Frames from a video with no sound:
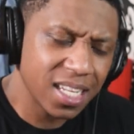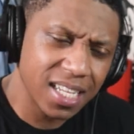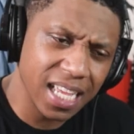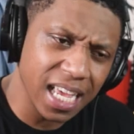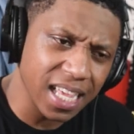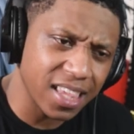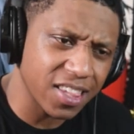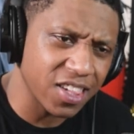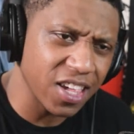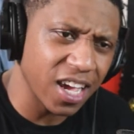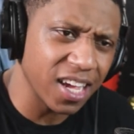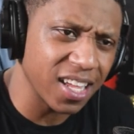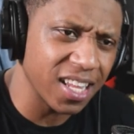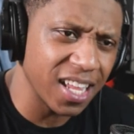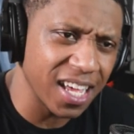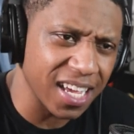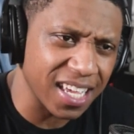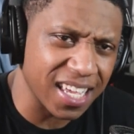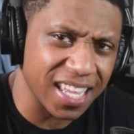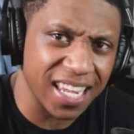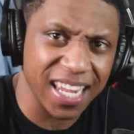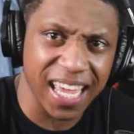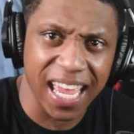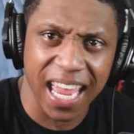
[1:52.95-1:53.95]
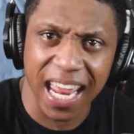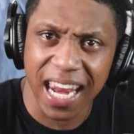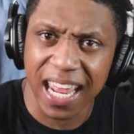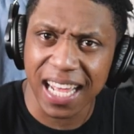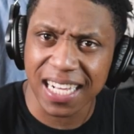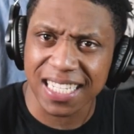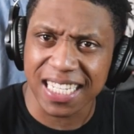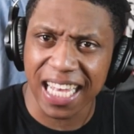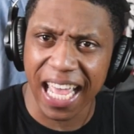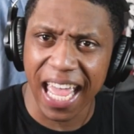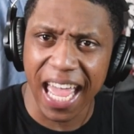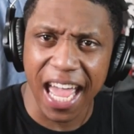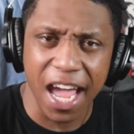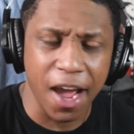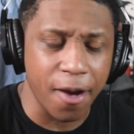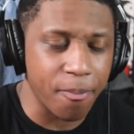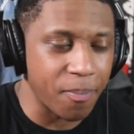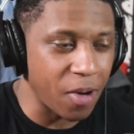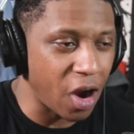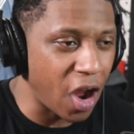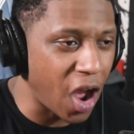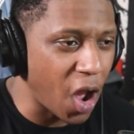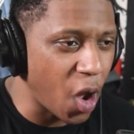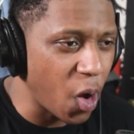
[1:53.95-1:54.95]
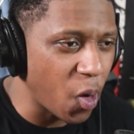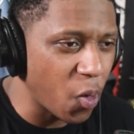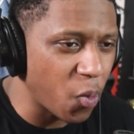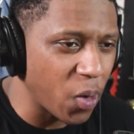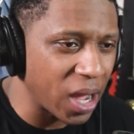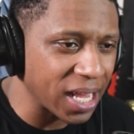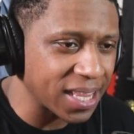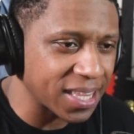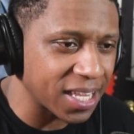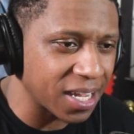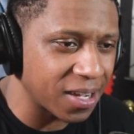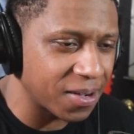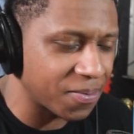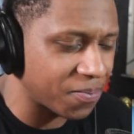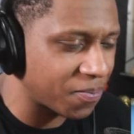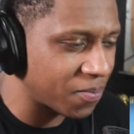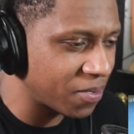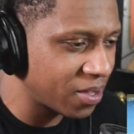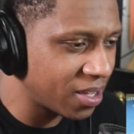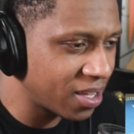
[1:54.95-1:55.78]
This junk look clean as hell, bro. What the?